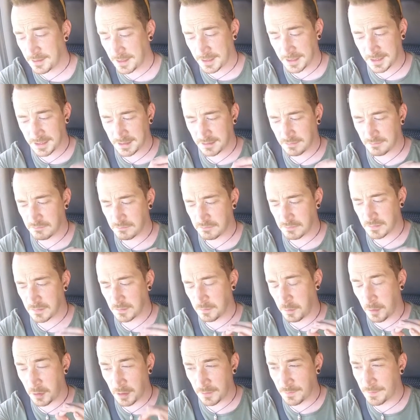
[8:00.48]
like
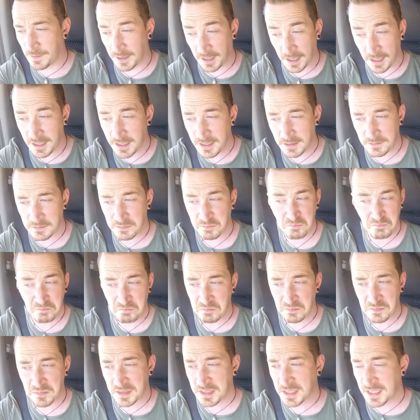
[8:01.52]
one of the
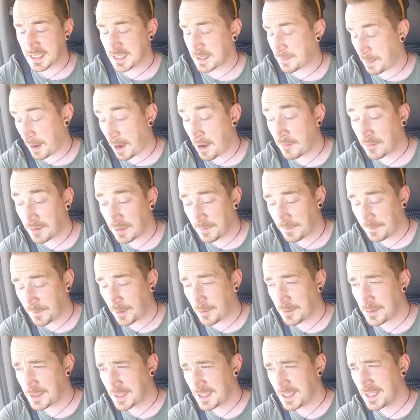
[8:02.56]
lights is apparently
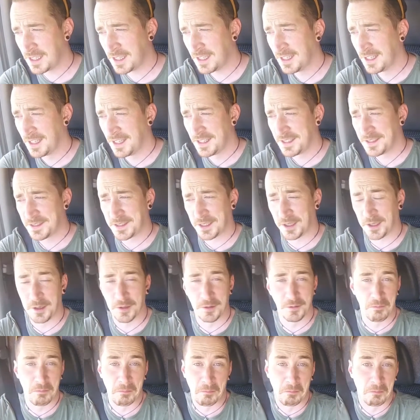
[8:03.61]
faulty.
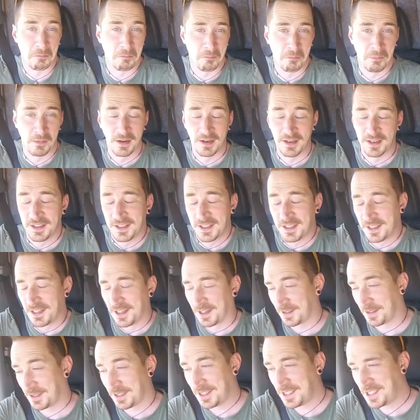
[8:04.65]
So
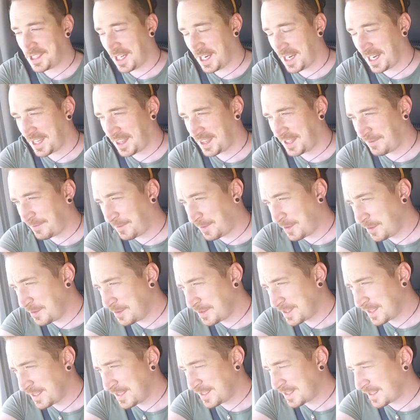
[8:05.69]
I'm going to check the
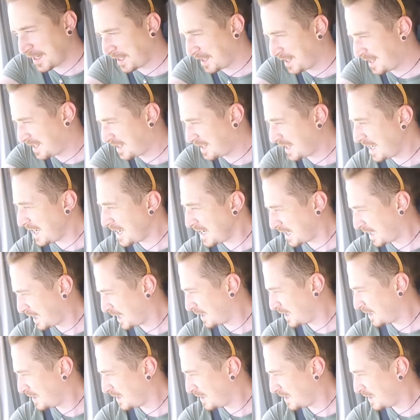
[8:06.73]
fuses. I think